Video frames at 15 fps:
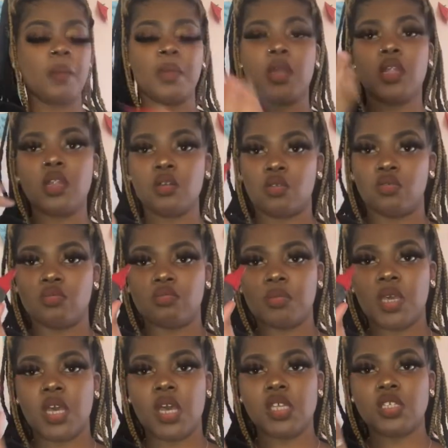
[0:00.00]
Glue,
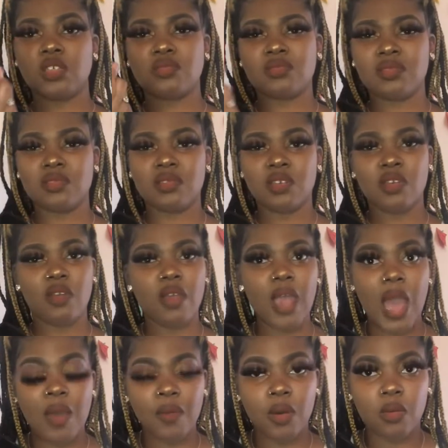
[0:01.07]
because your girl
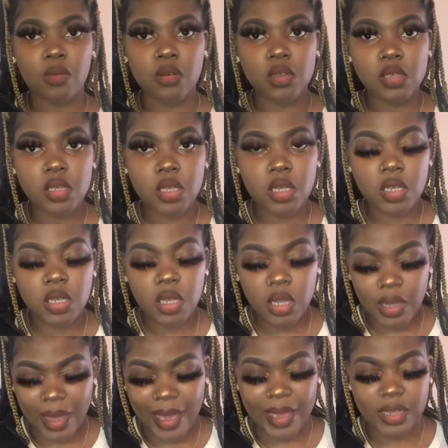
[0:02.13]
have good
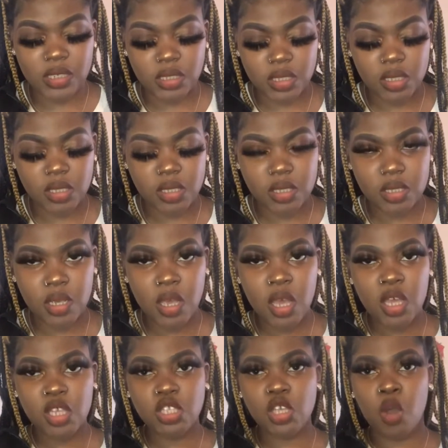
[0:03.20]
lashes.
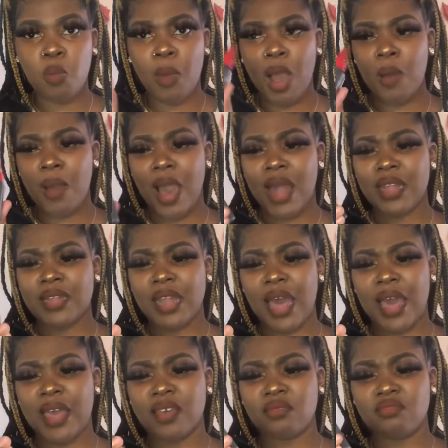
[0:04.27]
So, why would I
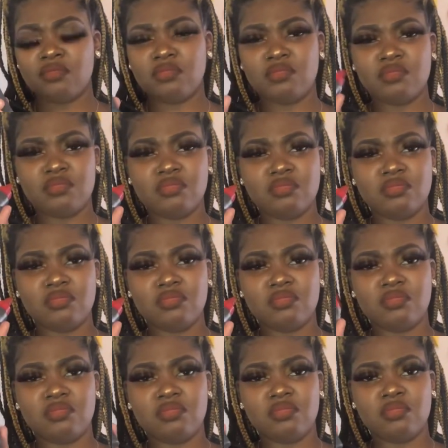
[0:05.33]
not
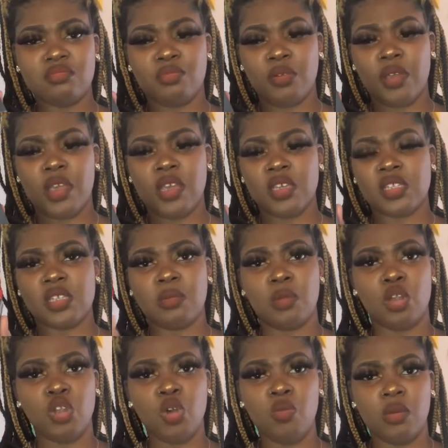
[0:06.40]
bring some
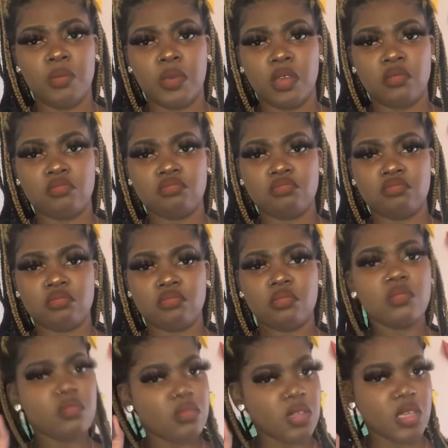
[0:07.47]
glue with me?
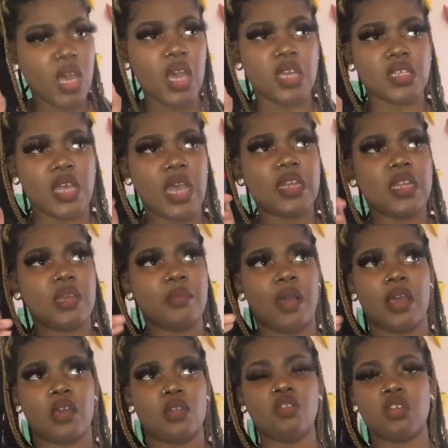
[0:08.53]
Yes, I need my
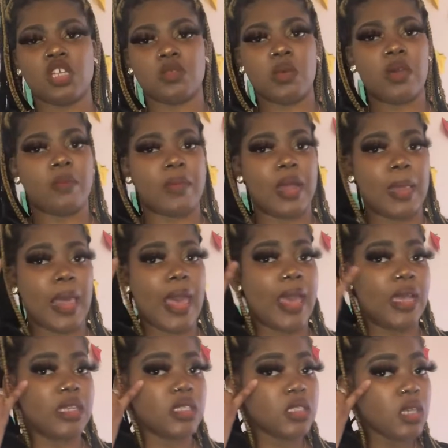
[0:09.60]
glue because whenever my
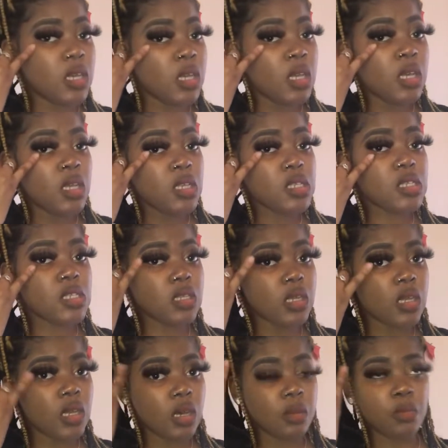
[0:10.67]
lash
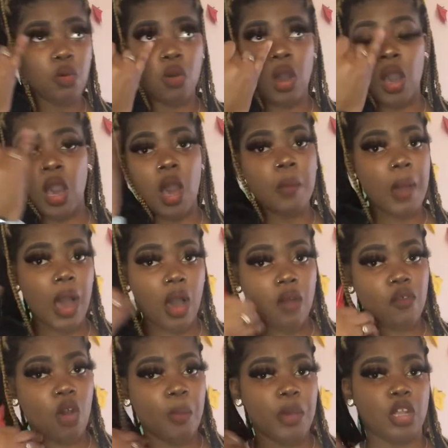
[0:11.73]
slip or come off
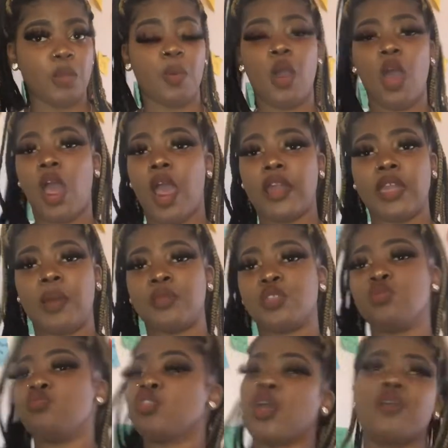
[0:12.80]
or I'm at the party, I'm
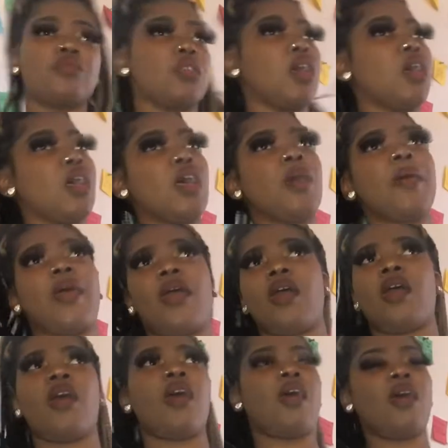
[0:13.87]
too turned up,
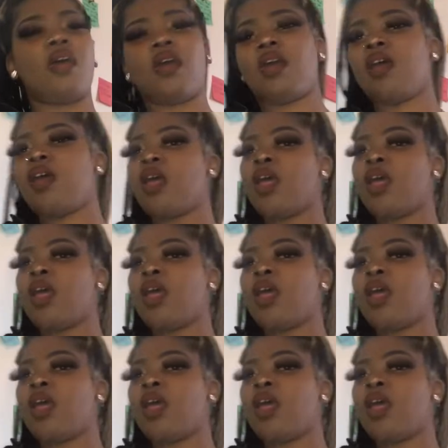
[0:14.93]
and